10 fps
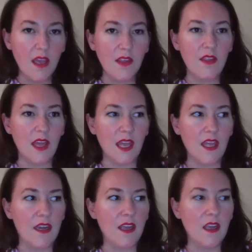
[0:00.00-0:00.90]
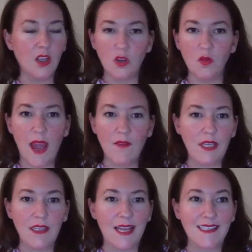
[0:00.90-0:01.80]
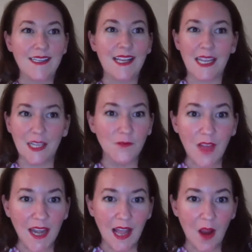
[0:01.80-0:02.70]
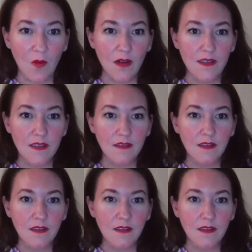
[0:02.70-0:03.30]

then you haven't collected any flight hours.